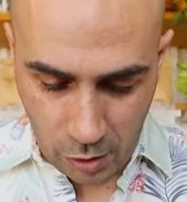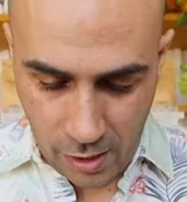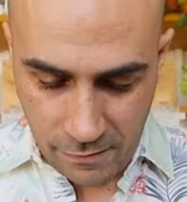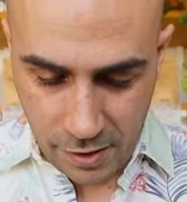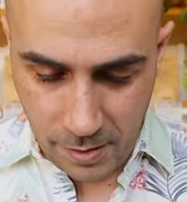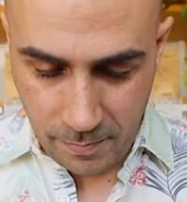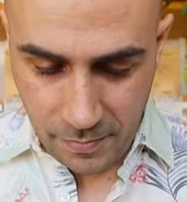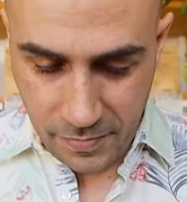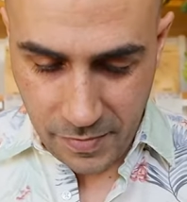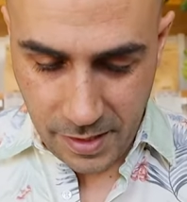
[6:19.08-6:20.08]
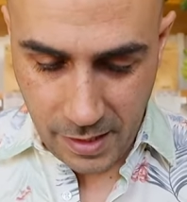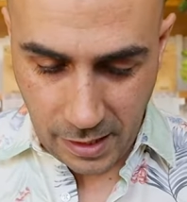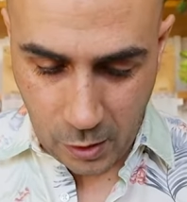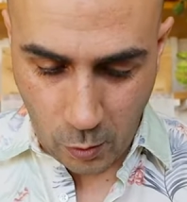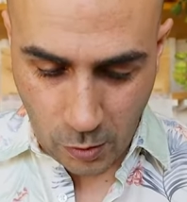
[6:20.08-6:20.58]
all over them.
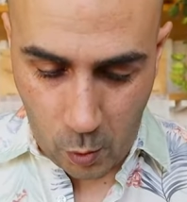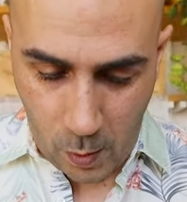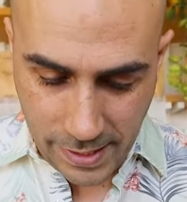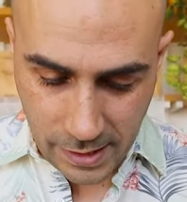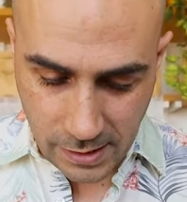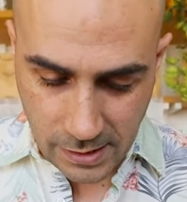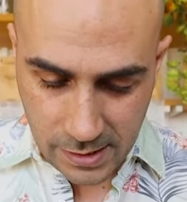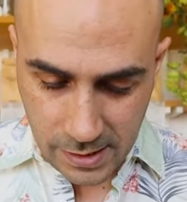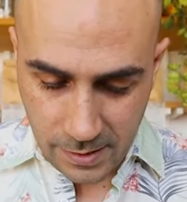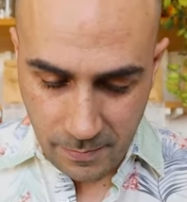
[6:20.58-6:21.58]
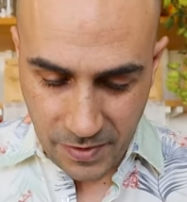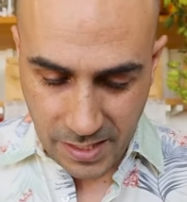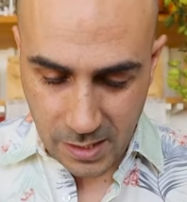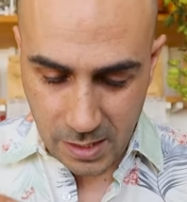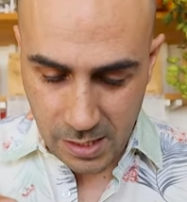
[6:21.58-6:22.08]
They're called Quakers.
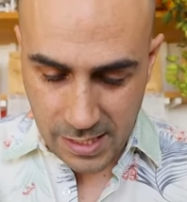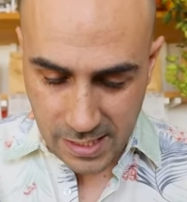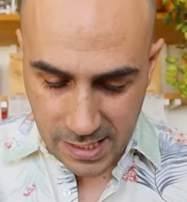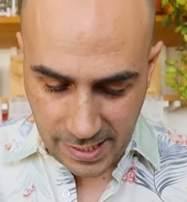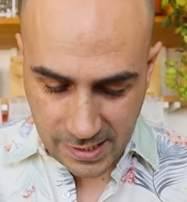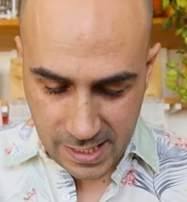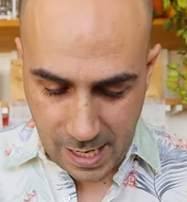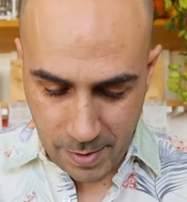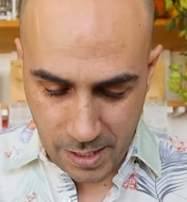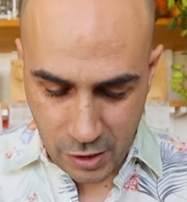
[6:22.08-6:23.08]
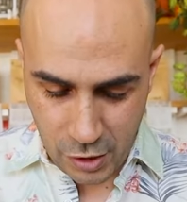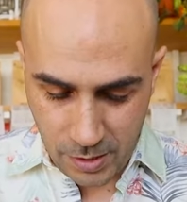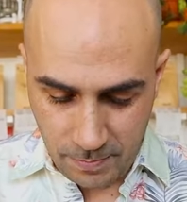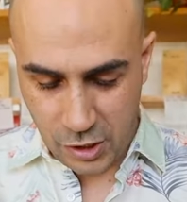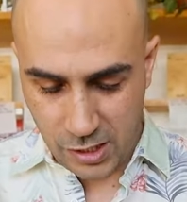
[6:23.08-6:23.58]
There's insect
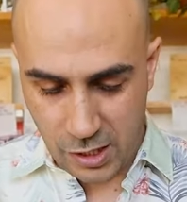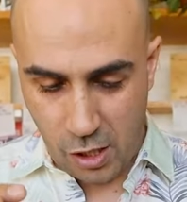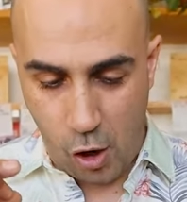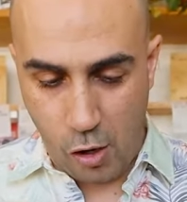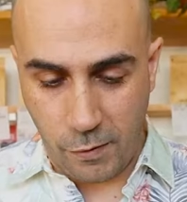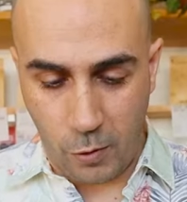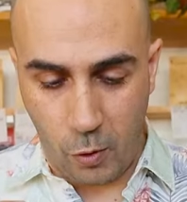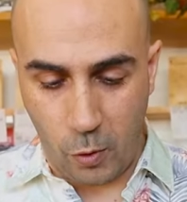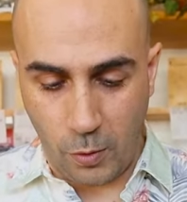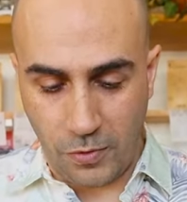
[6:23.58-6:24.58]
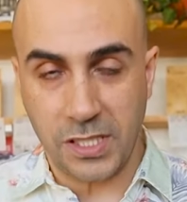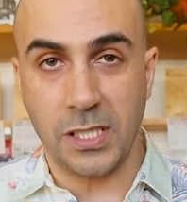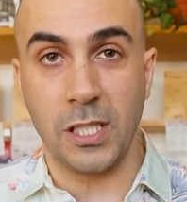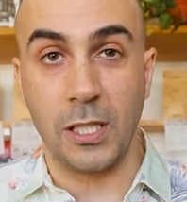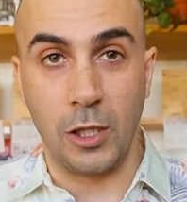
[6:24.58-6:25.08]
damage. Just overall, this
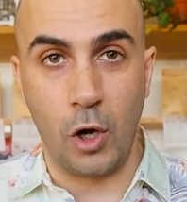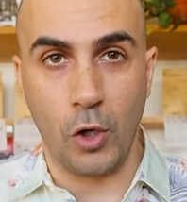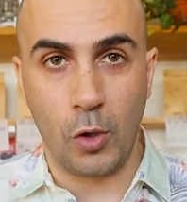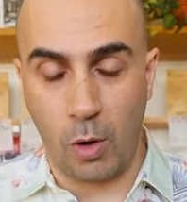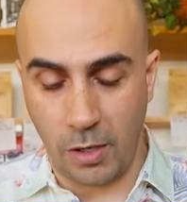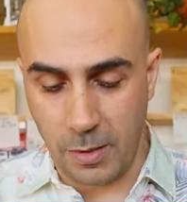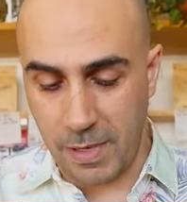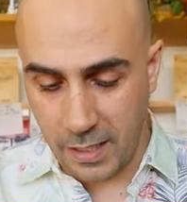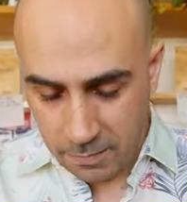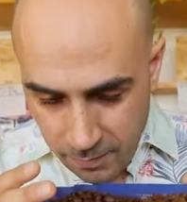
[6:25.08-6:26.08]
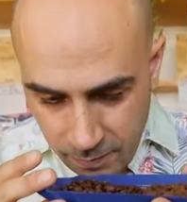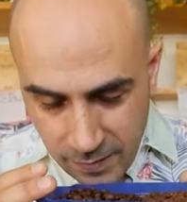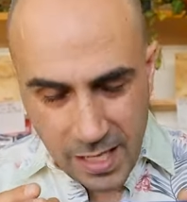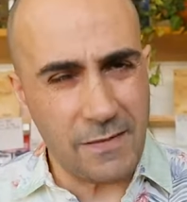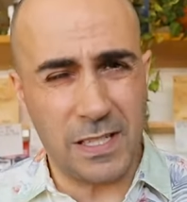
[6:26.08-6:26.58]
is a low quality bean.
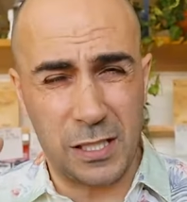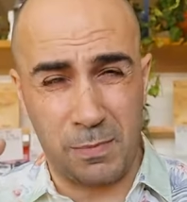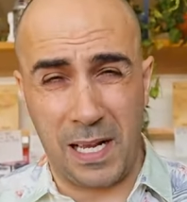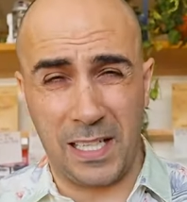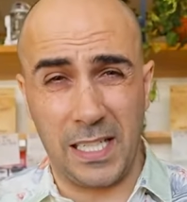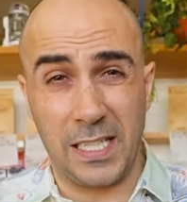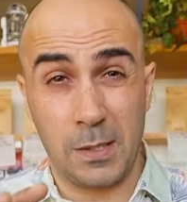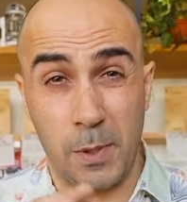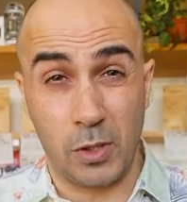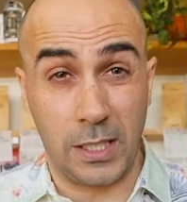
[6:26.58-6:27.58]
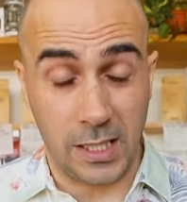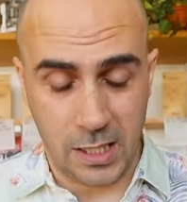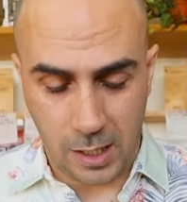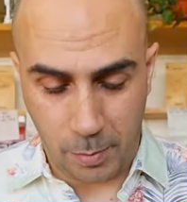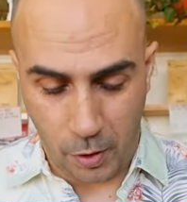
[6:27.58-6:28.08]
Even smelling it, smells like a
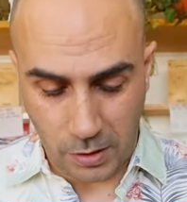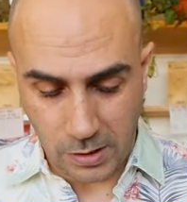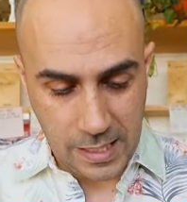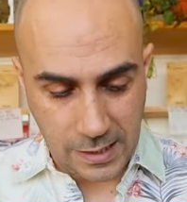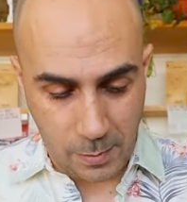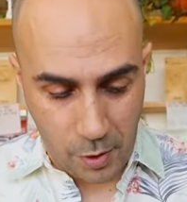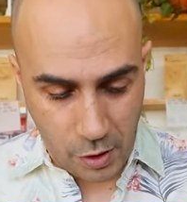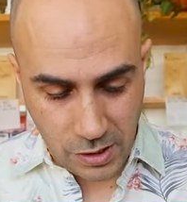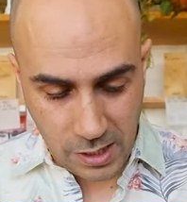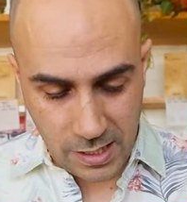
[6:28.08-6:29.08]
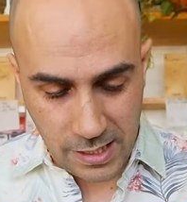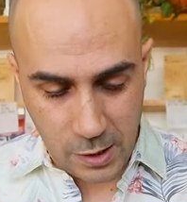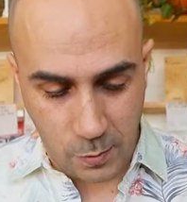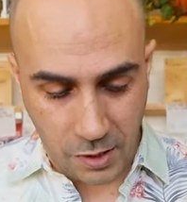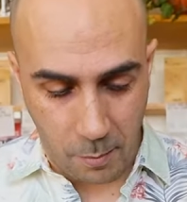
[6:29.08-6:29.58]
duck pond, as opposed to
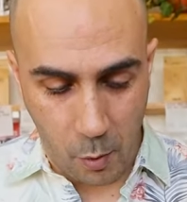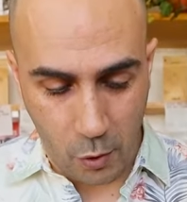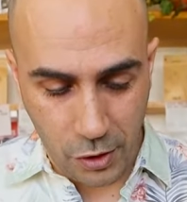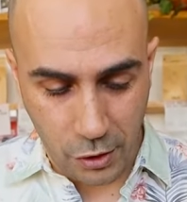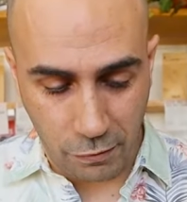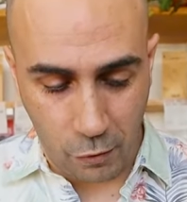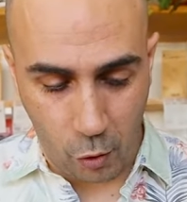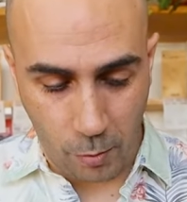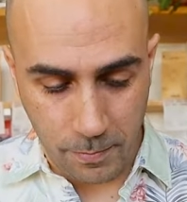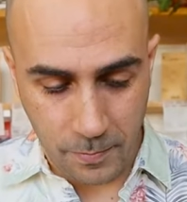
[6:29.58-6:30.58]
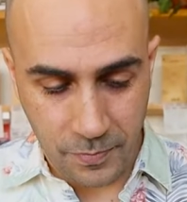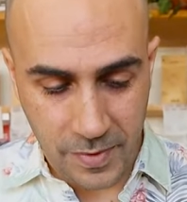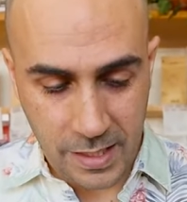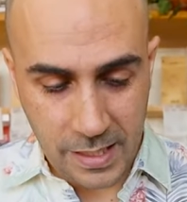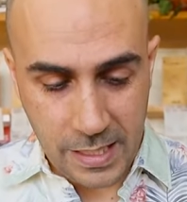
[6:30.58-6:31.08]
these, which are more uniform.
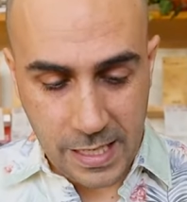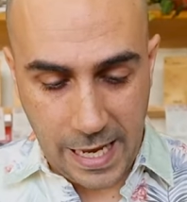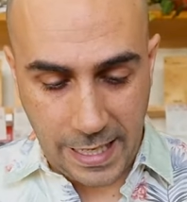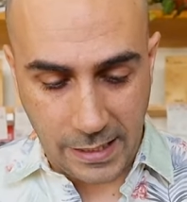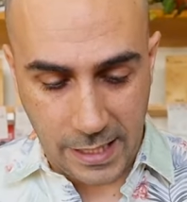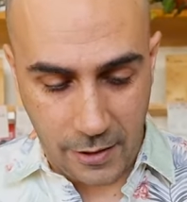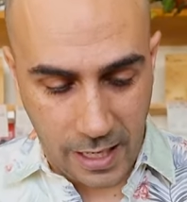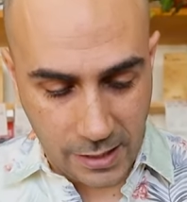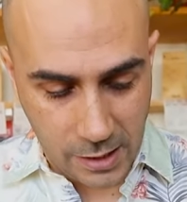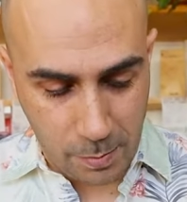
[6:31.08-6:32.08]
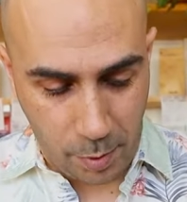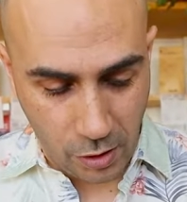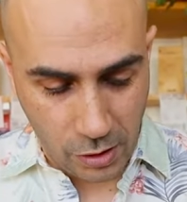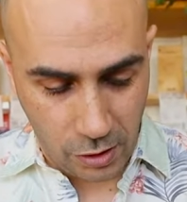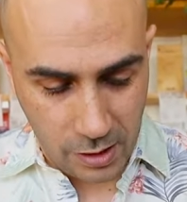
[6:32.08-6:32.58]
And there aren't
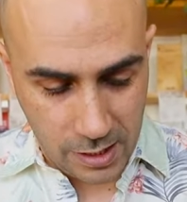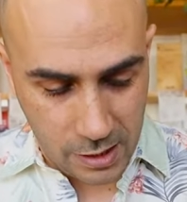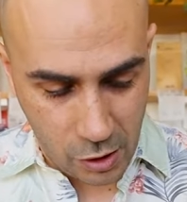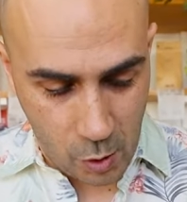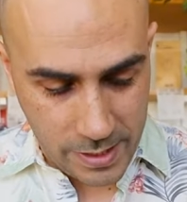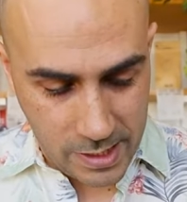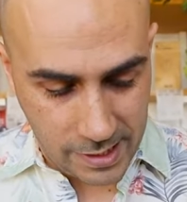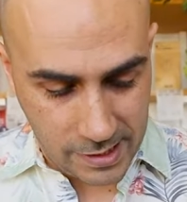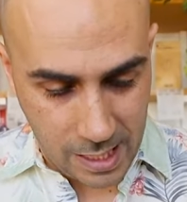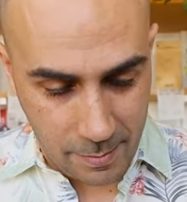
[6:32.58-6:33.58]
spots on there, there's no insect